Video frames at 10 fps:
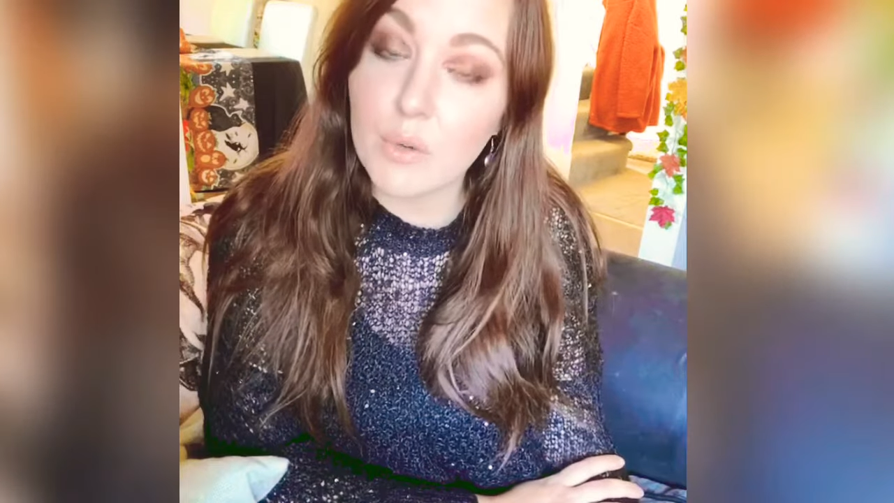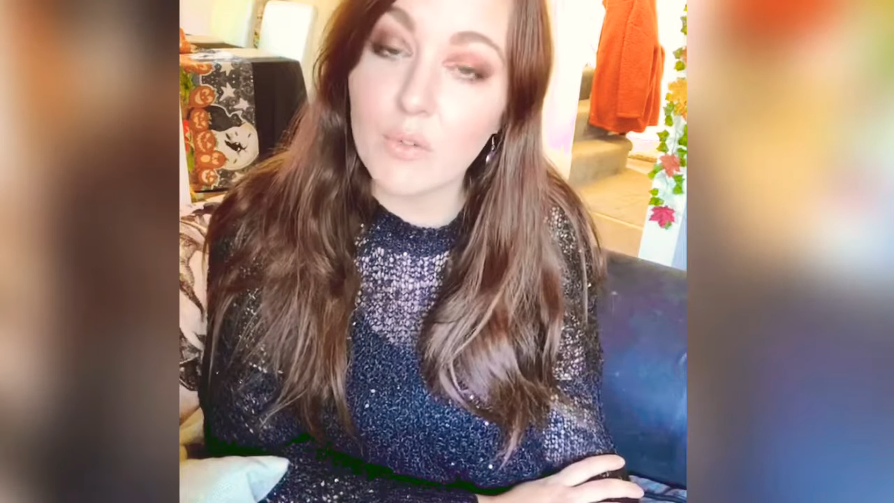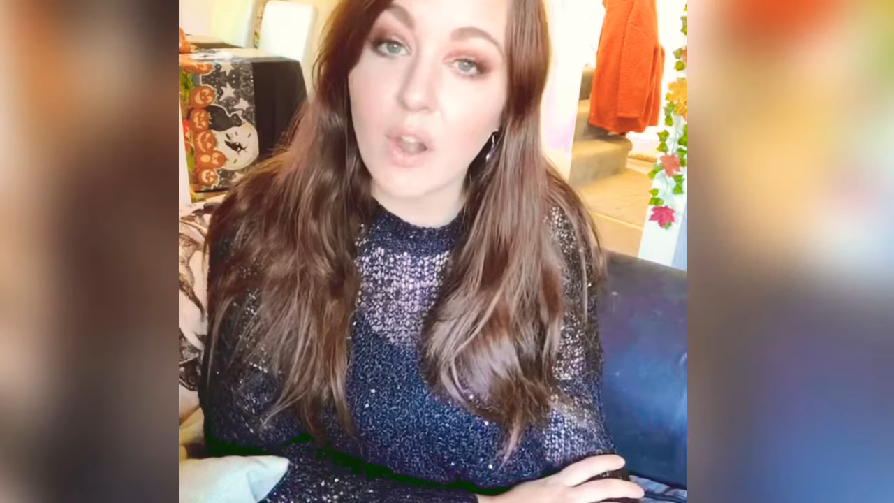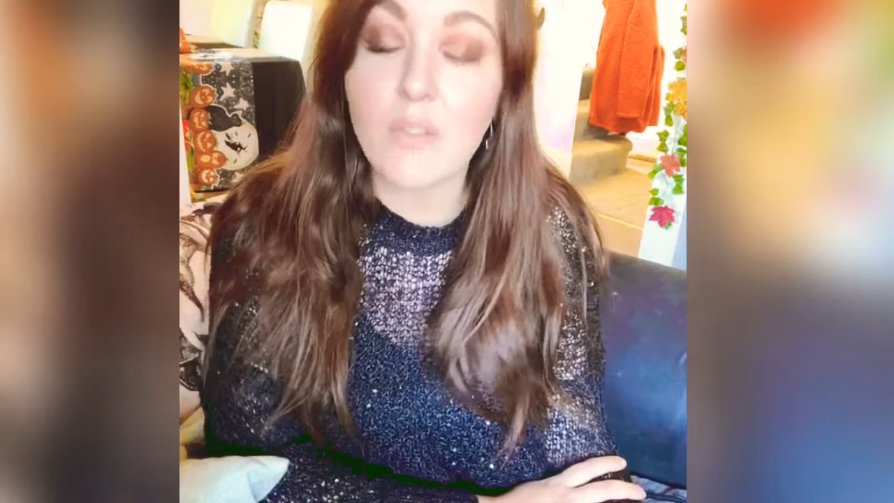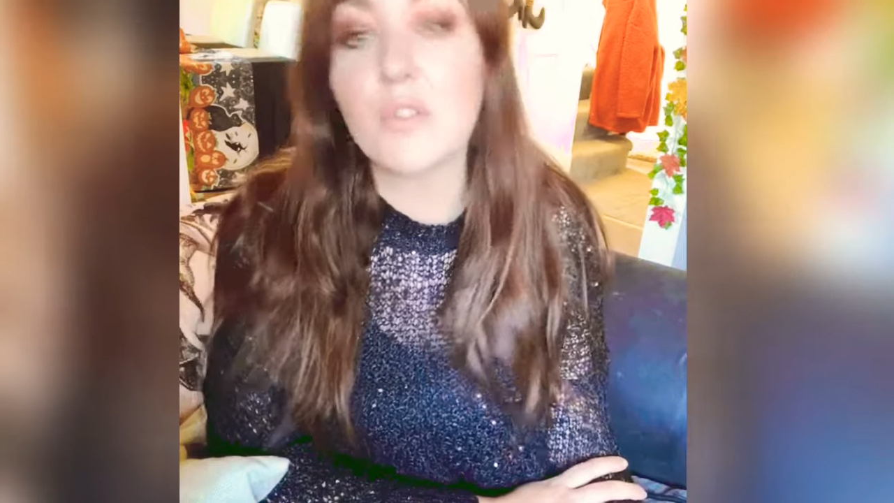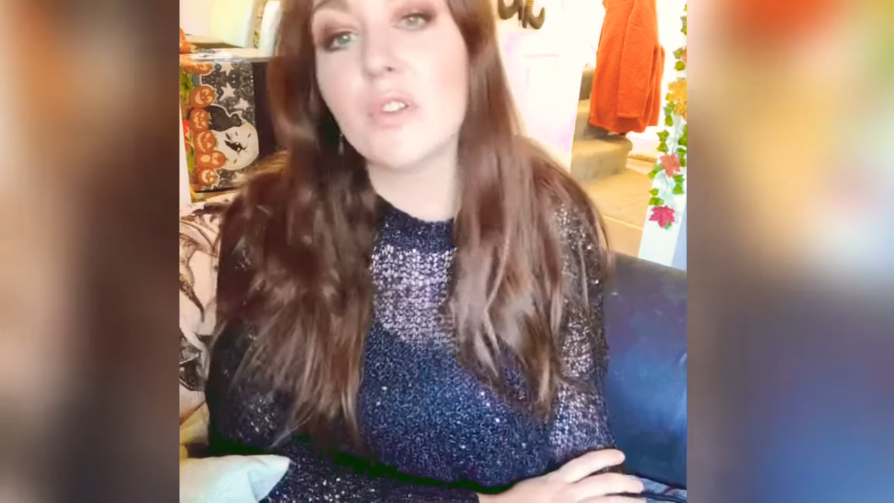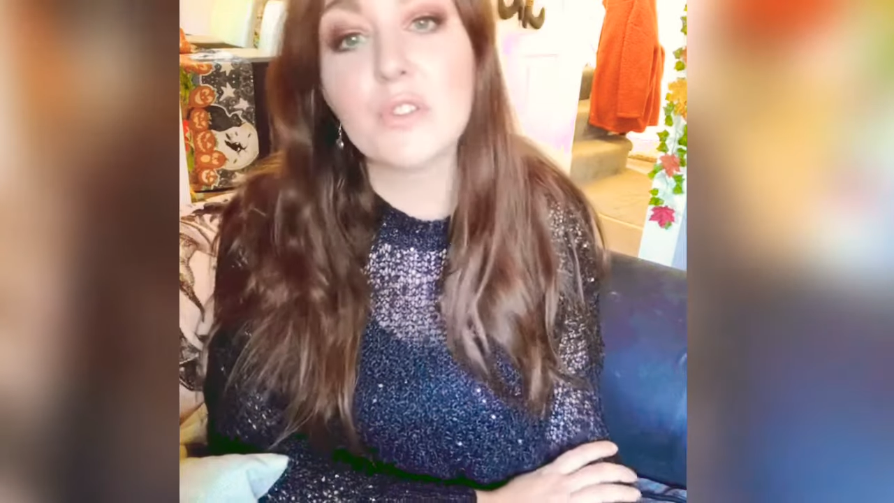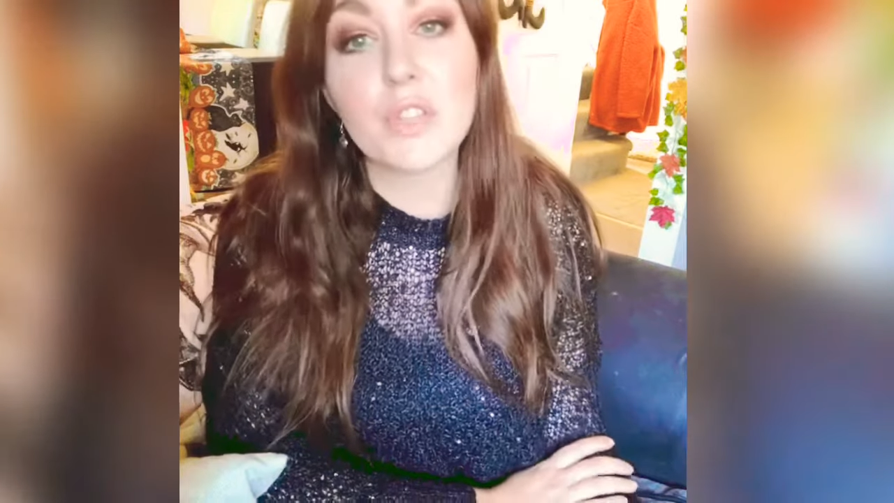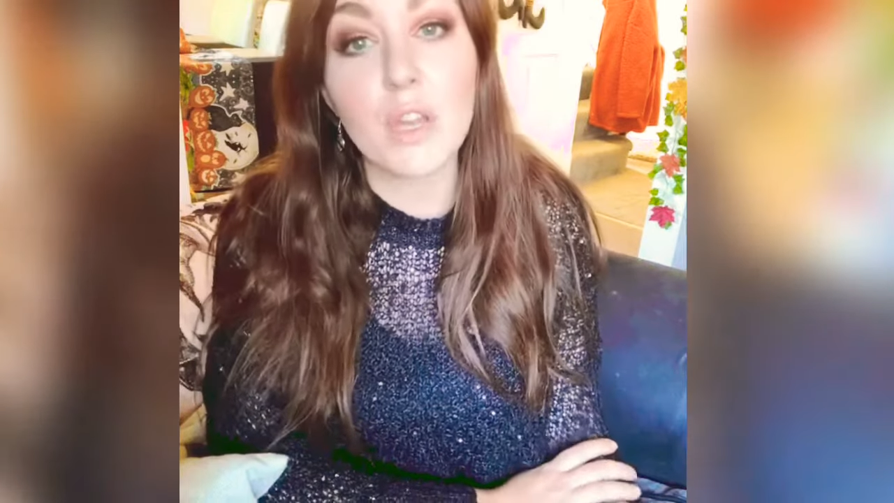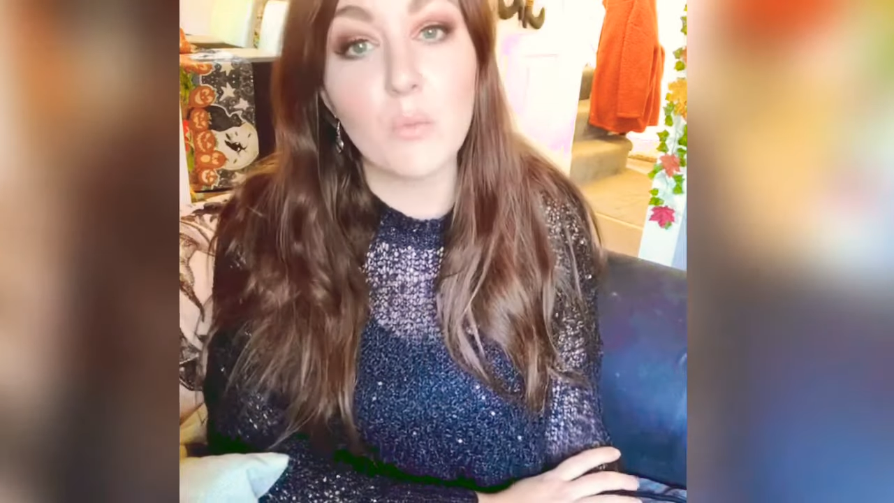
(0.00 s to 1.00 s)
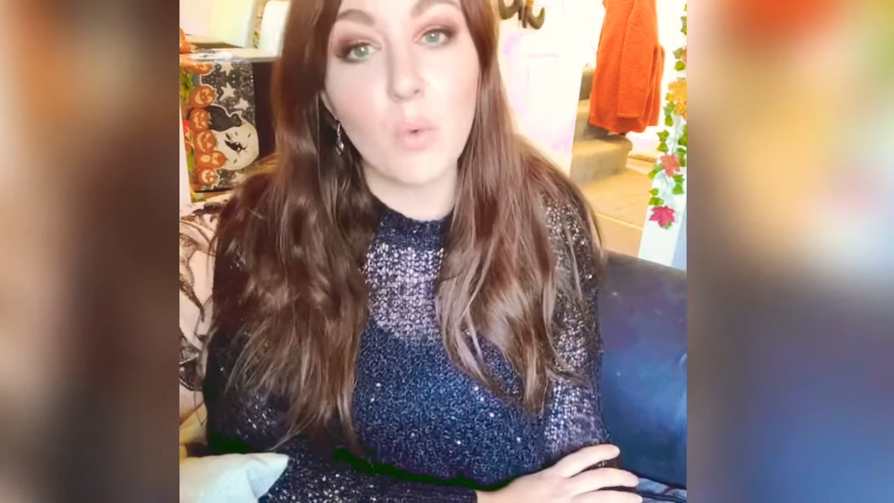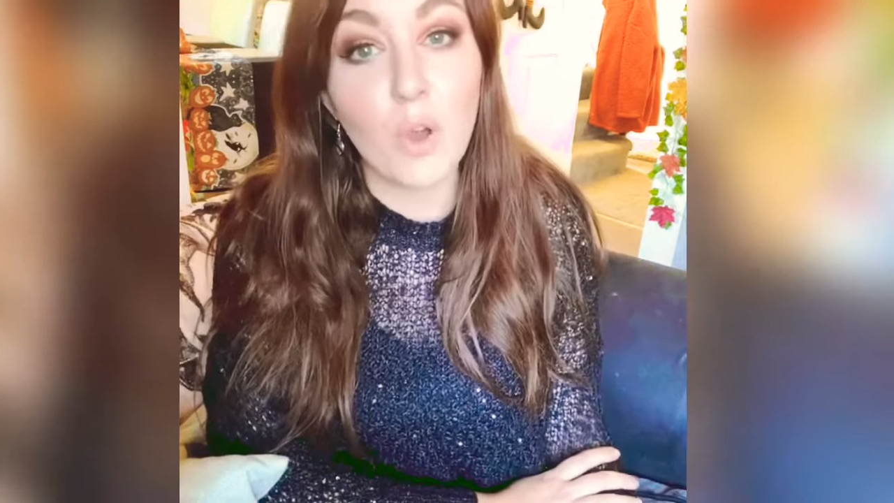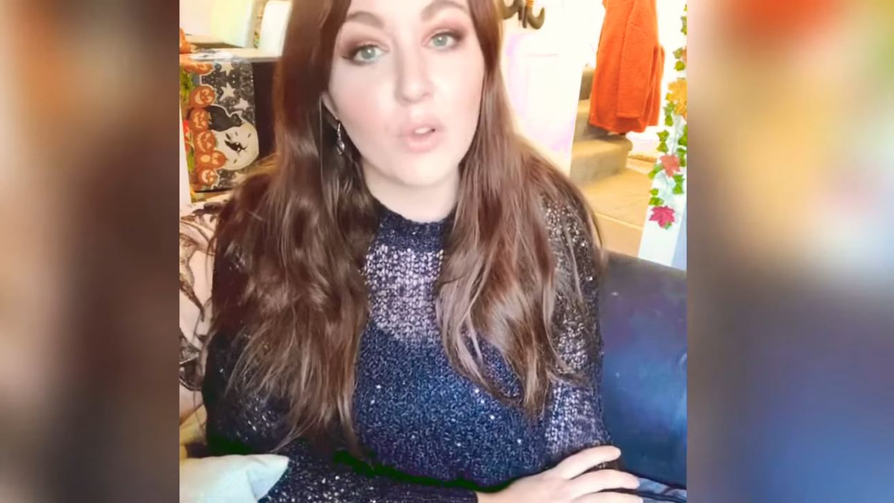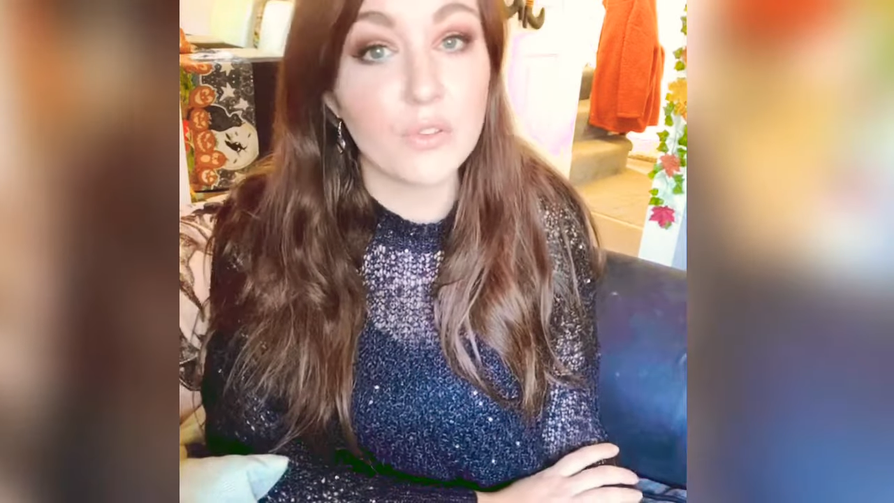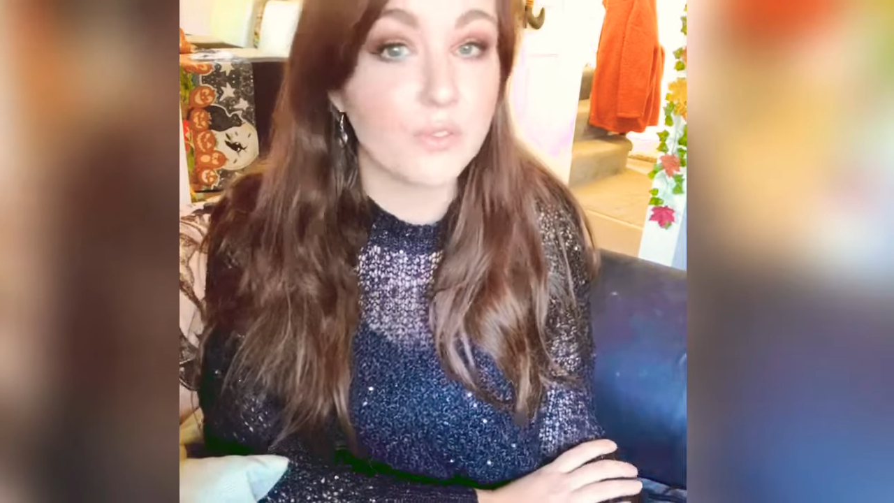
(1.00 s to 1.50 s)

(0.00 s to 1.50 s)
arrivals and one